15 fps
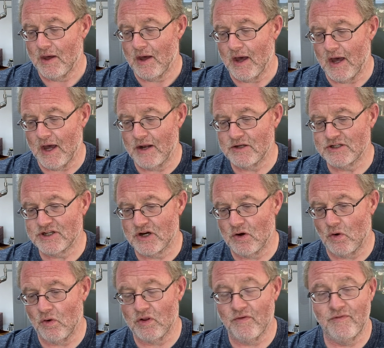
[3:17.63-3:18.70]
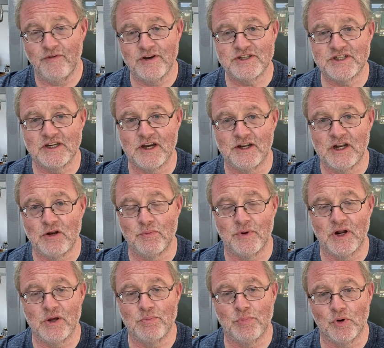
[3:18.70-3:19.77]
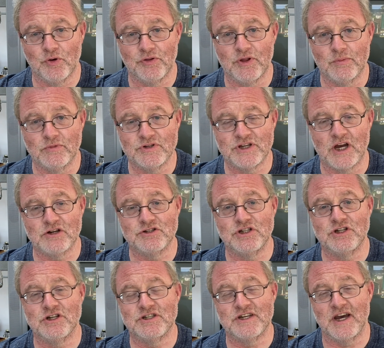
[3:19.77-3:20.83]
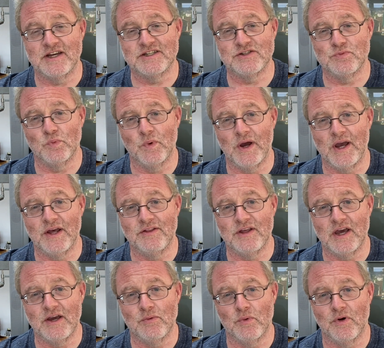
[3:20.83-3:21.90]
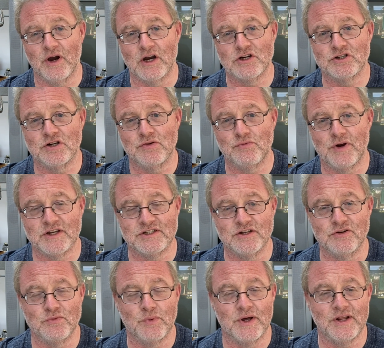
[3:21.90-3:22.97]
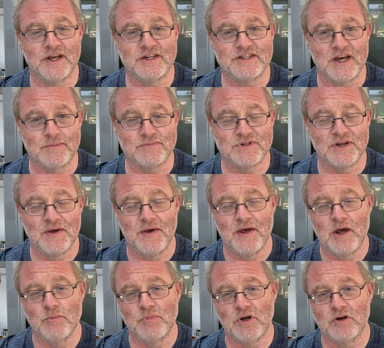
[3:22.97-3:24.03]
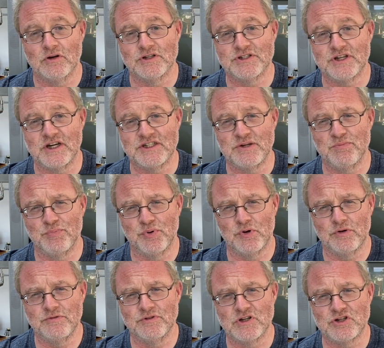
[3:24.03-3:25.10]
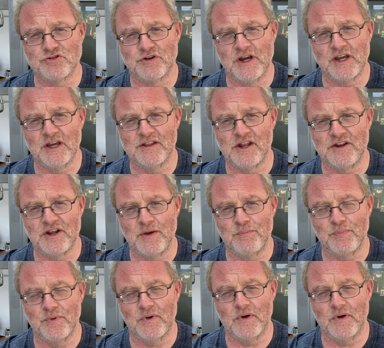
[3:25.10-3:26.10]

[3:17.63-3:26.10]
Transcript: And uh, the first thing I did when I bought them was actually to test where they were actually resonant, where they dipped, because it's important to try and get the dip